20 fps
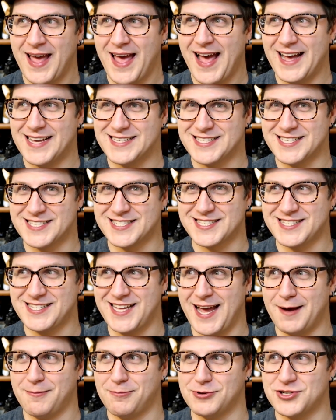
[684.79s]
has
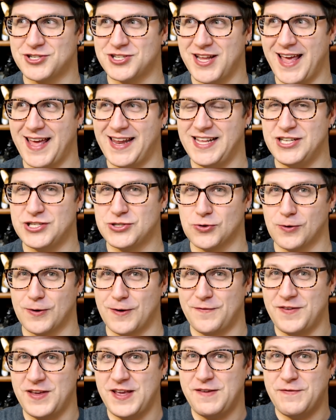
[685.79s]
established any sort
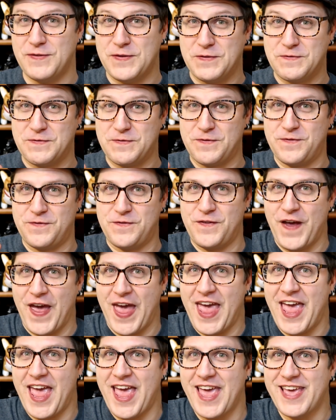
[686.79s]
of even
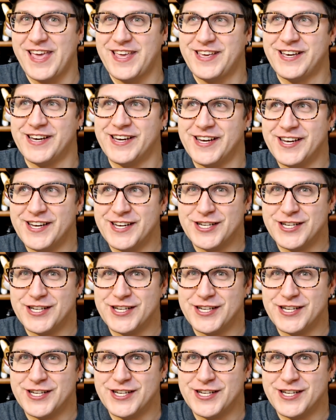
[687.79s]
vague